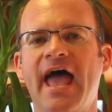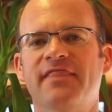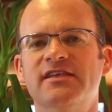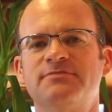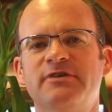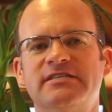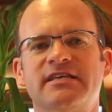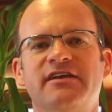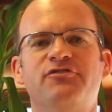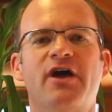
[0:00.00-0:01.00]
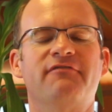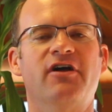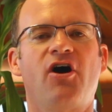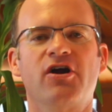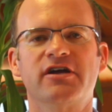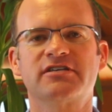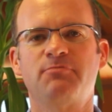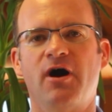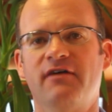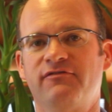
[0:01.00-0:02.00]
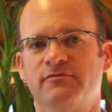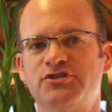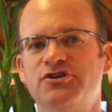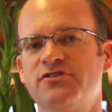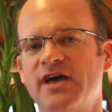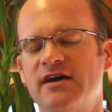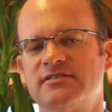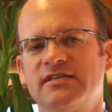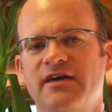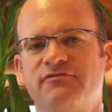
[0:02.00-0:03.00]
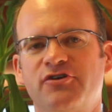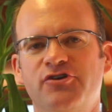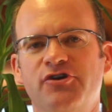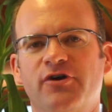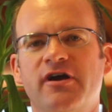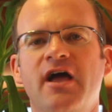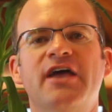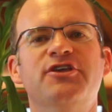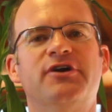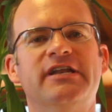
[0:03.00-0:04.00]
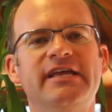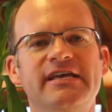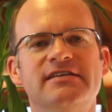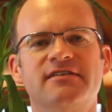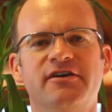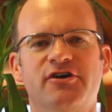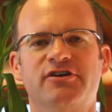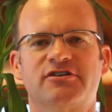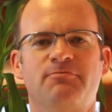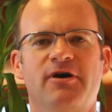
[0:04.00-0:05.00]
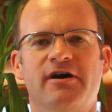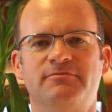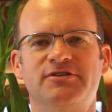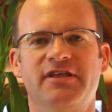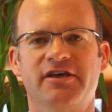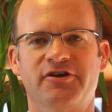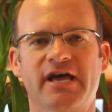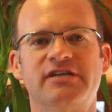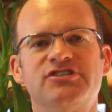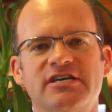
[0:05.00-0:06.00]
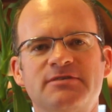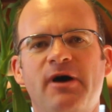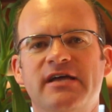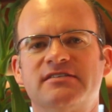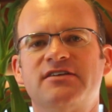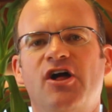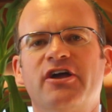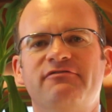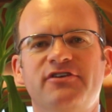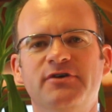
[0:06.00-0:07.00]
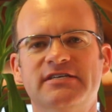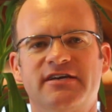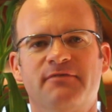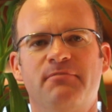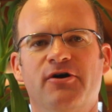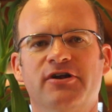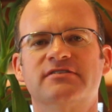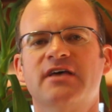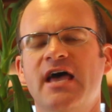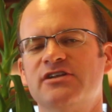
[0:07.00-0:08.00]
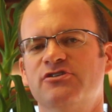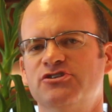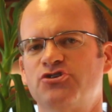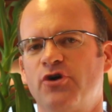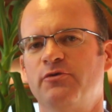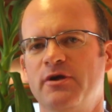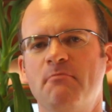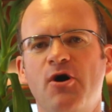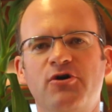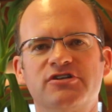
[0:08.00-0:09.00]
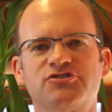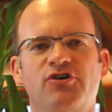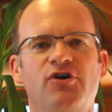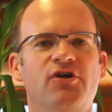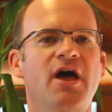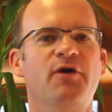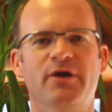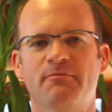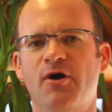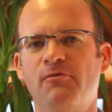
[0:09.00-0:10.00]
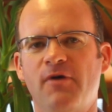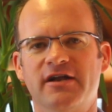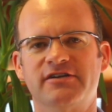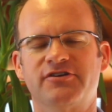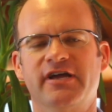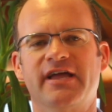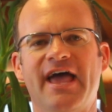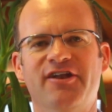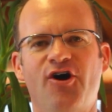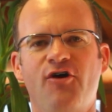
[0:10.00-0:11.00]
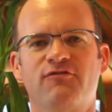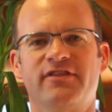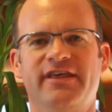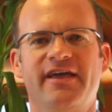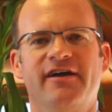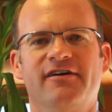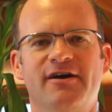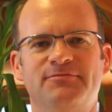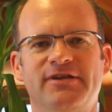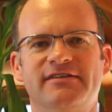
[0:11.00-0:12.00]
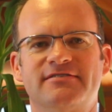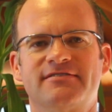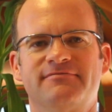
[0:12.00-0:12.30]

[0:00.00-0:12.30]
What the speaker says: And this means that if you have an Arctic Spa from 2011 or newer, you can easily hook your spa up to the internet just by installing a few easy components to enjoy remote control, remote monitoring, and over-the-air updates.